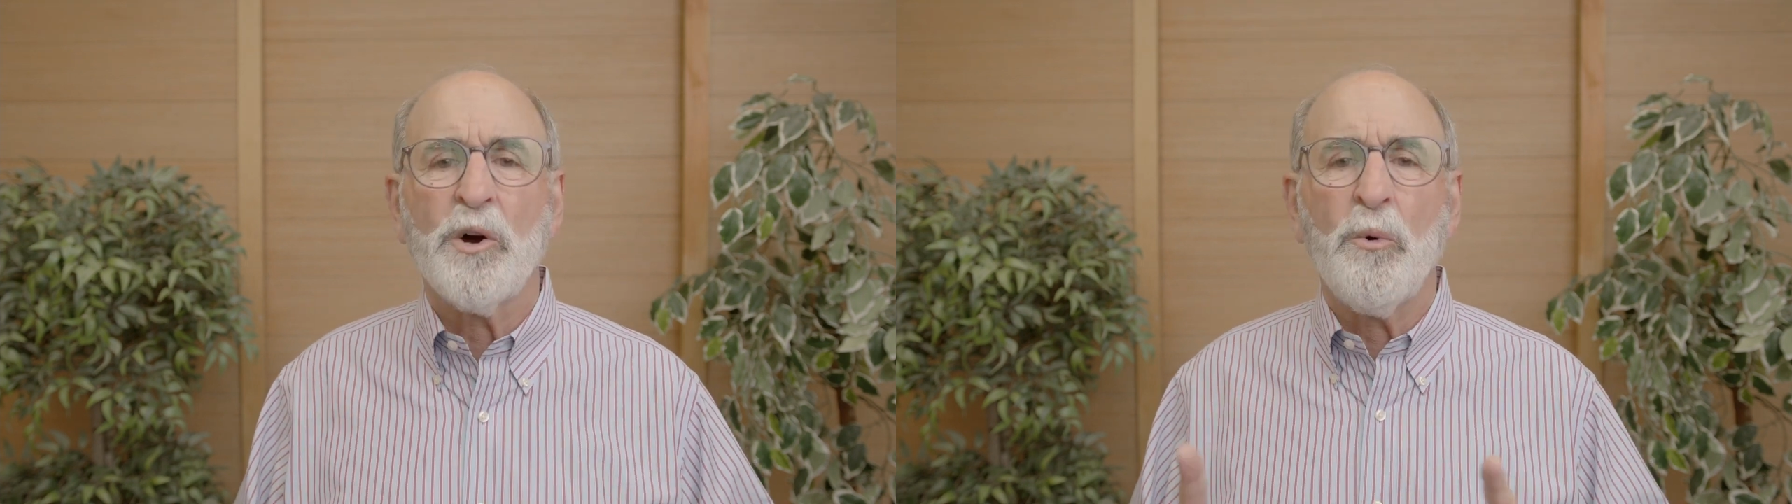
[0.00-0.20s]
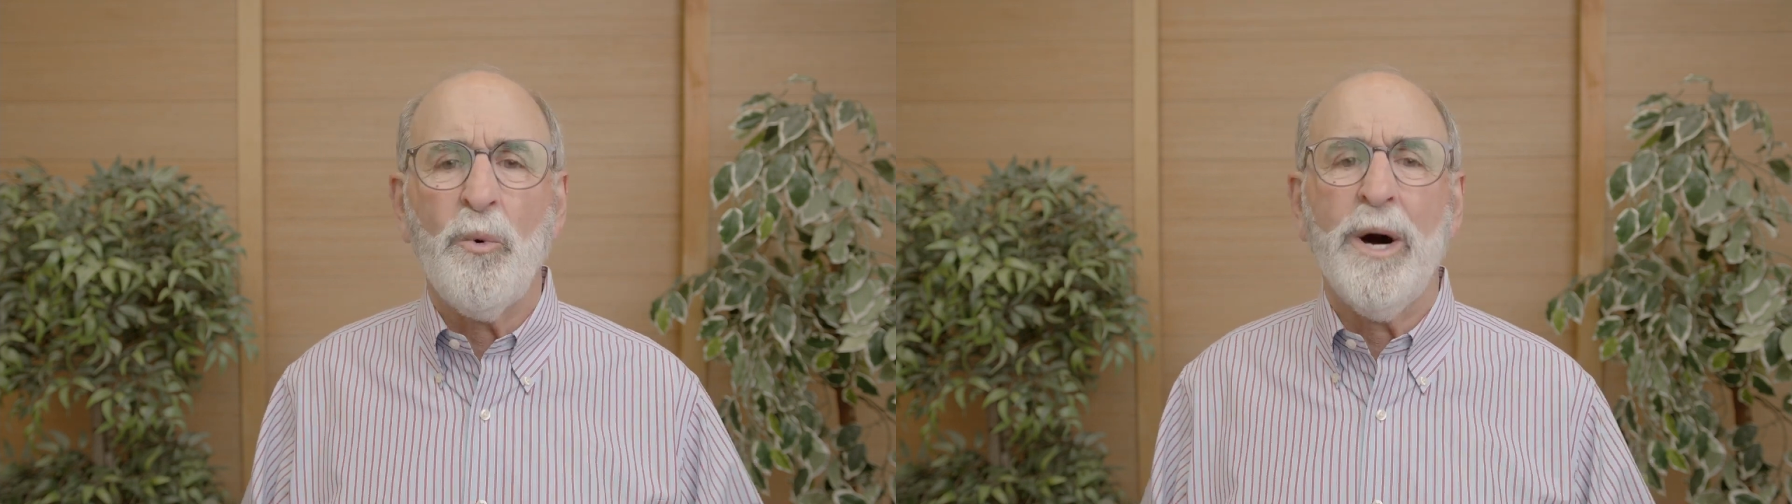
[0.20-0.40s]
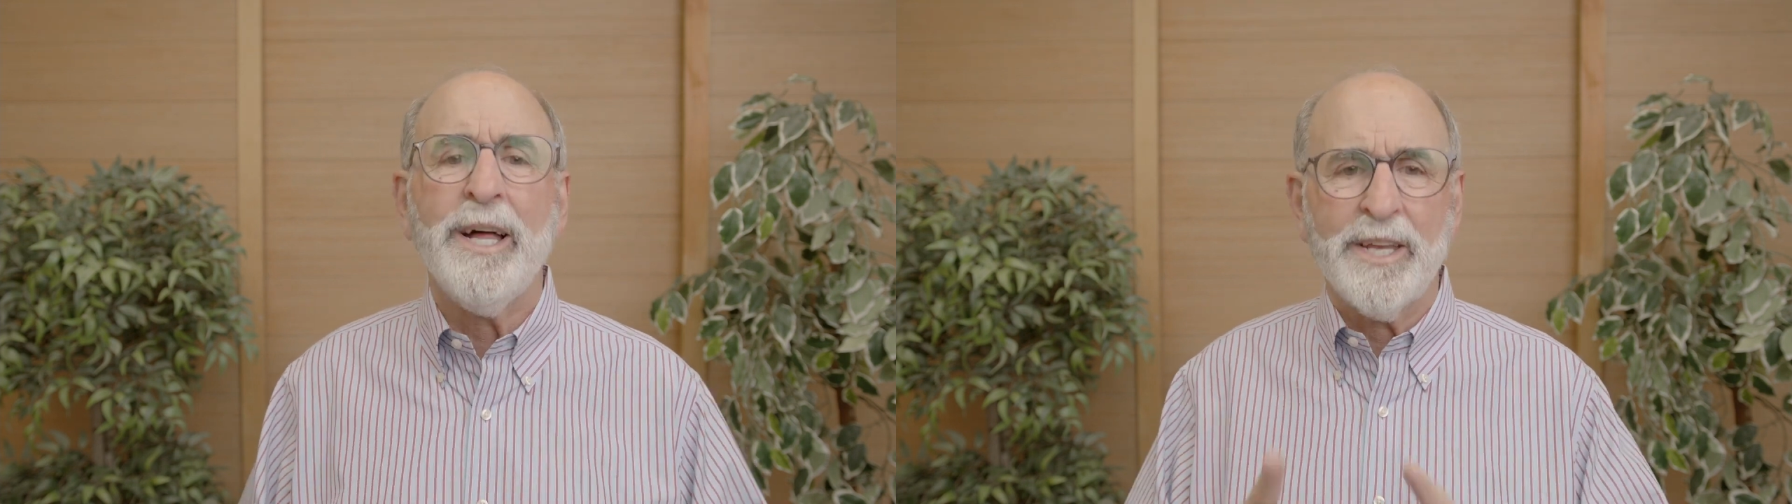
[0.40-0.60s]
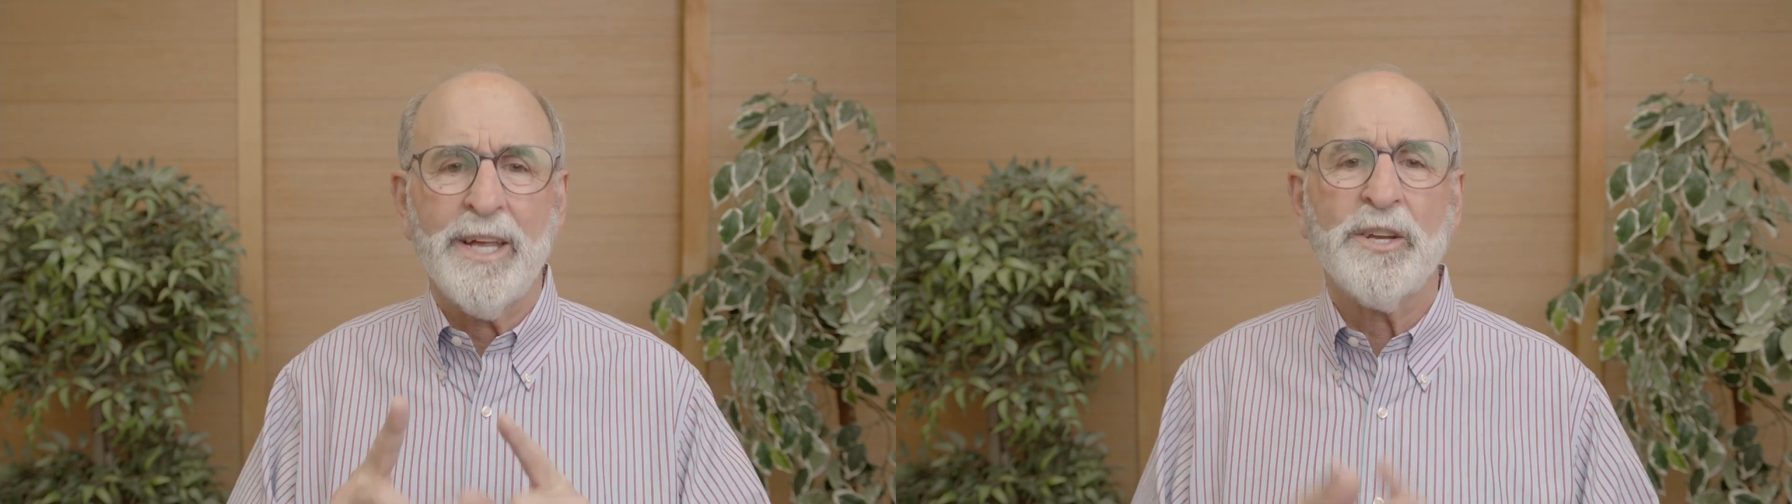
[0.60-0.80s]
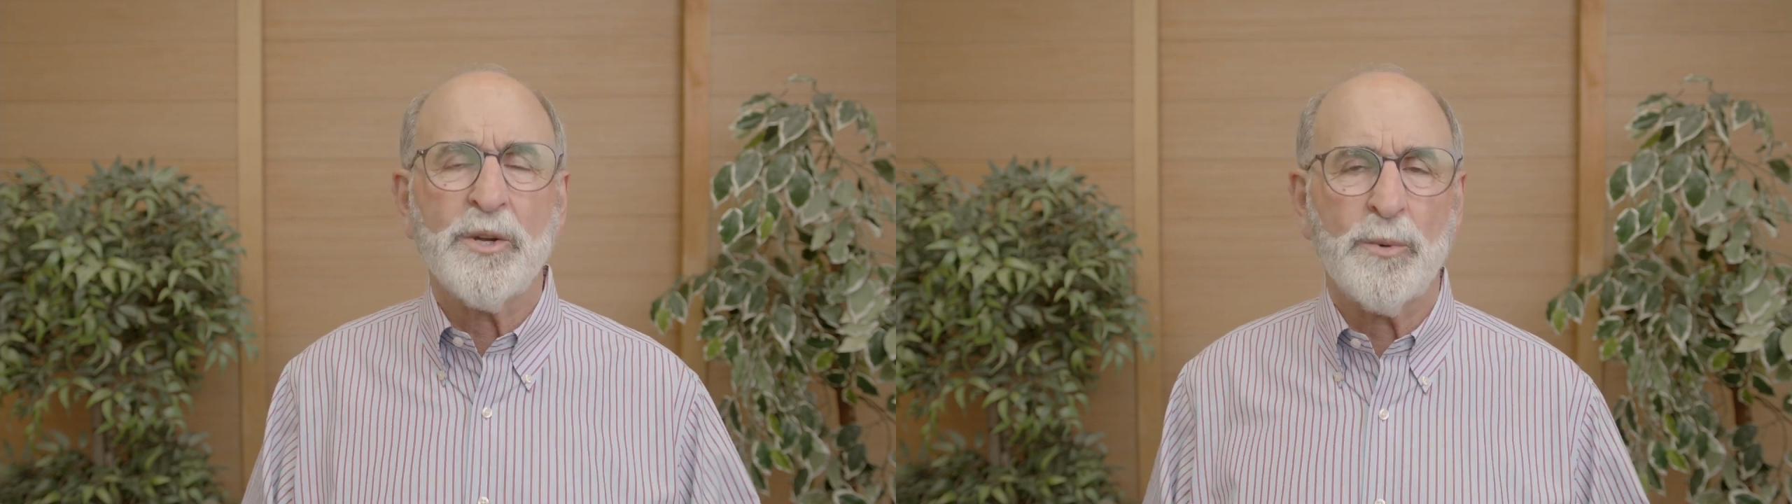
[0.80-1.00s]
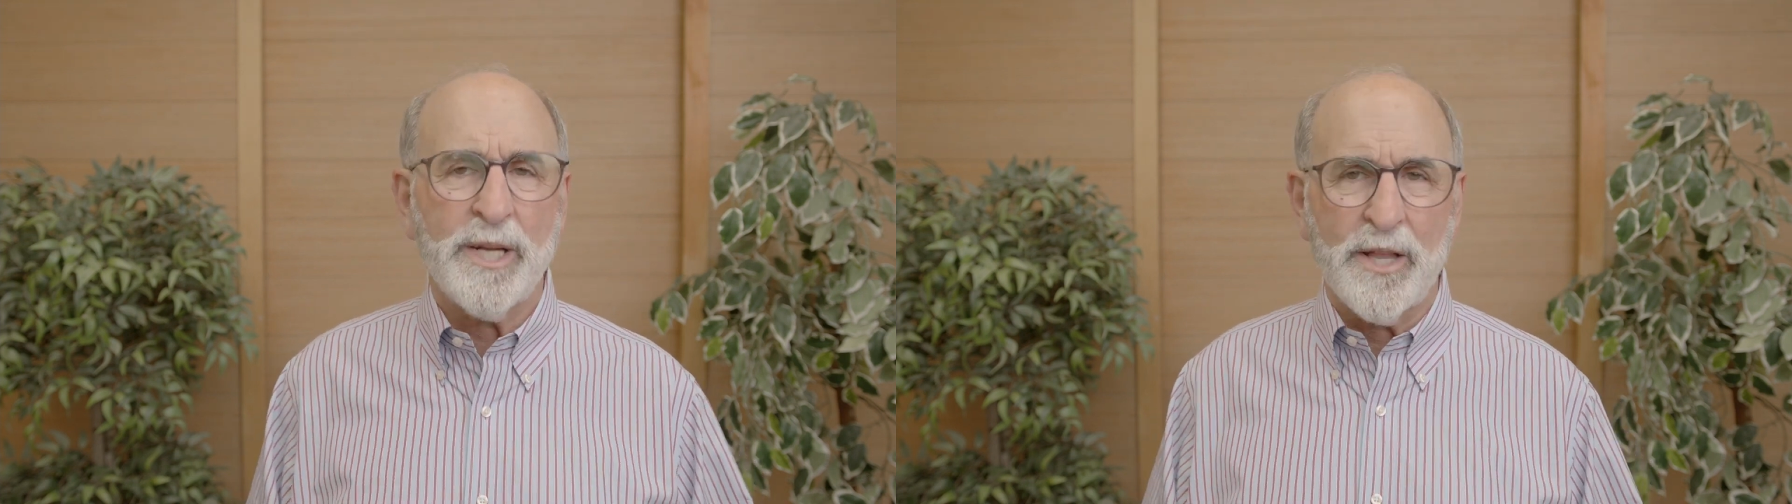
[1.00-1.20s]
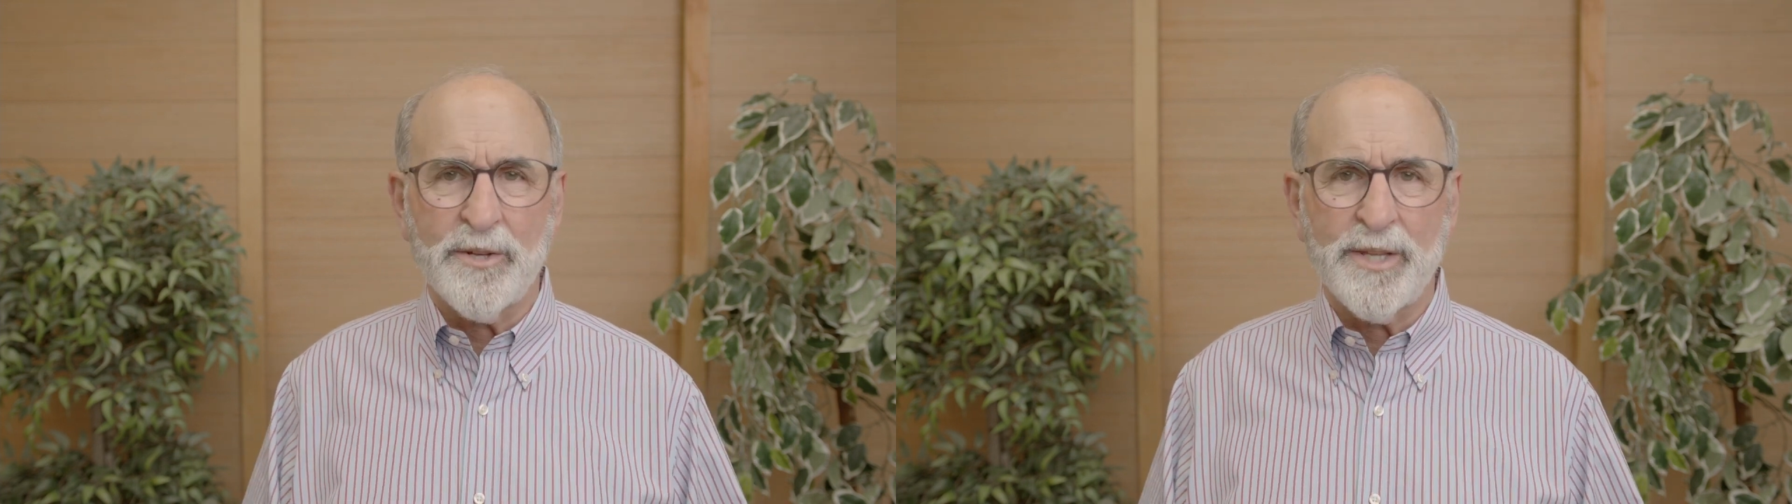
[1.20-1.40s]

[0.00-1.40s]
one to another.